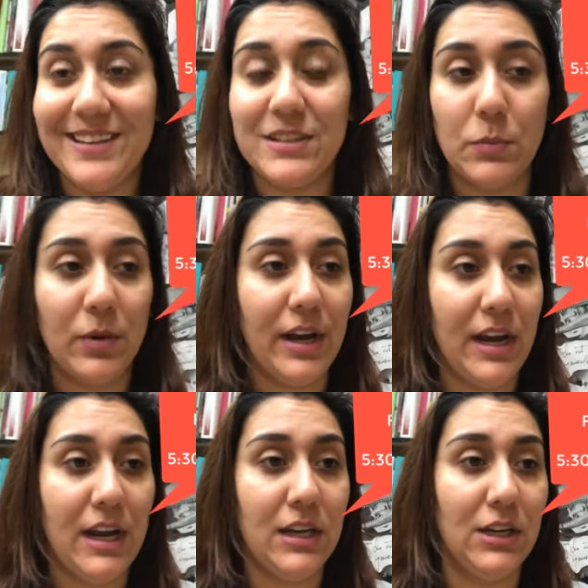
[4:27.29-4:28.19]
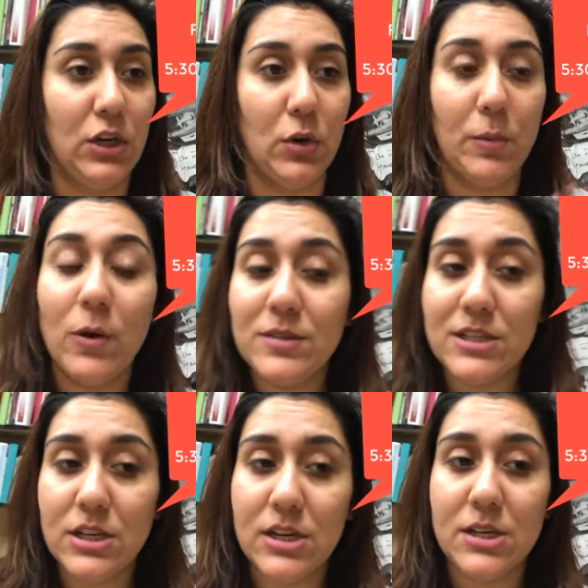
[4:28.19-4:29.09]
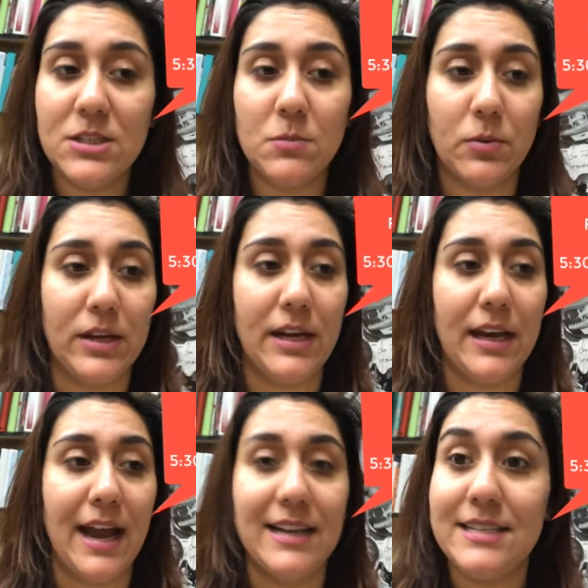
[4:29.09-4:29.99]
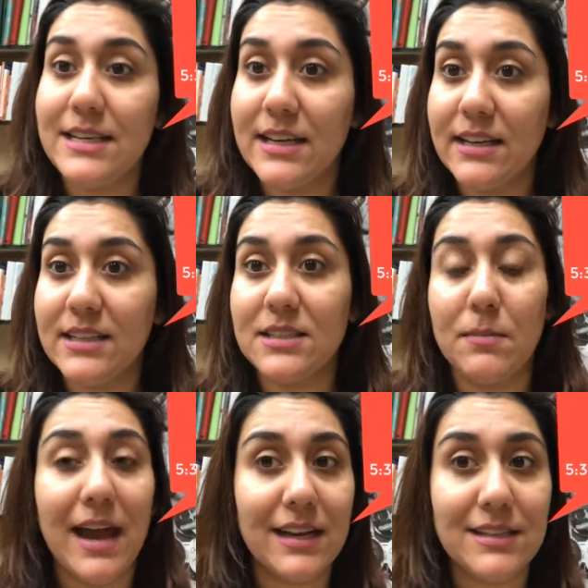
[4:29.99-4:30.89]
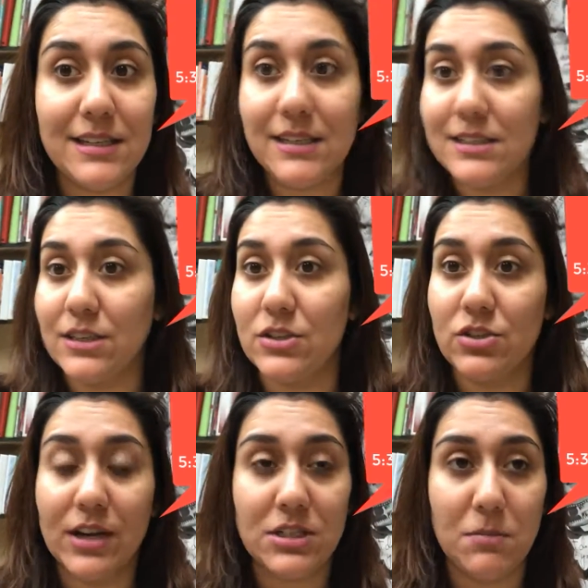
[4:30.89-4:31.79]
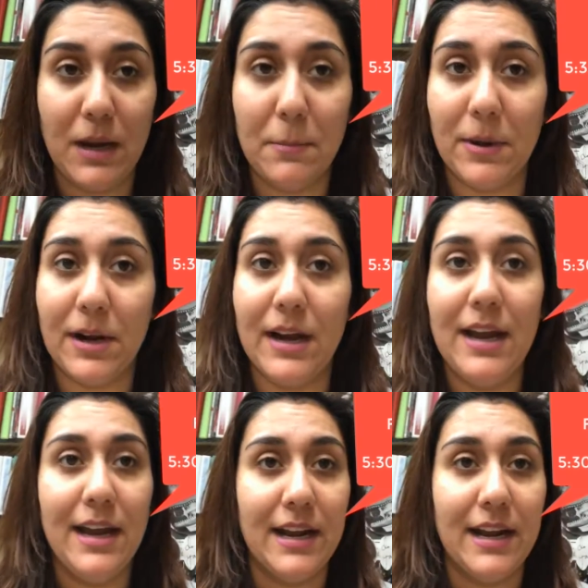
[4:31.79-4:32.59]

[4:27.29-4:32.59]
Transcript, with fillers: So bring your posters, bring ideas, magazines, construction paper,